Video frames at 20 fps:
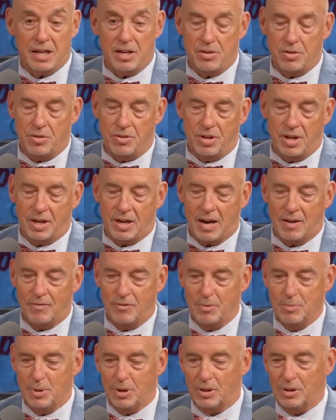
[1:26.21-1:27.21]
either they got
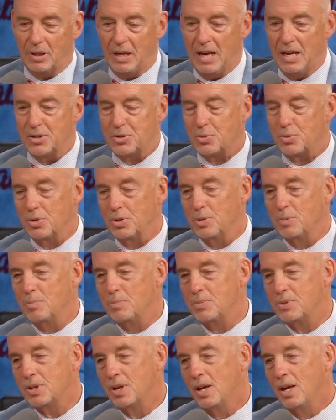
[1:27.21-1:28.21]
from their
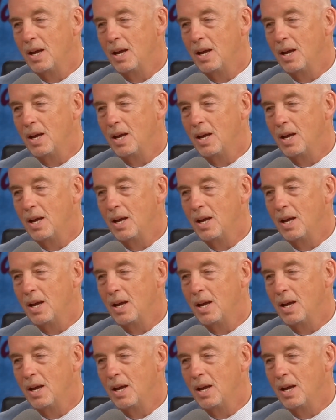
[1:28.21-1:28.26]
classroom